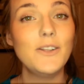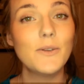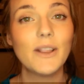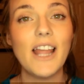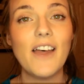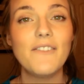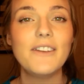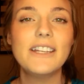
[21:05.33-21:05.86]
you
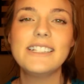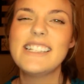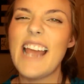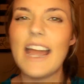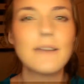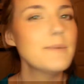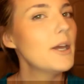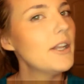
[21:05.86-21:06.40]
love it.
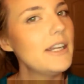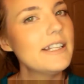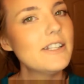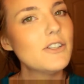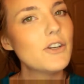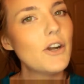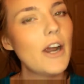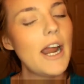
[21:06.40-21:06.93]
Tag me on
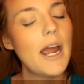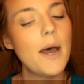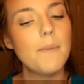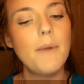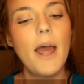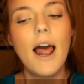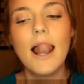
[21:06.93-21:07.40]
Instagram.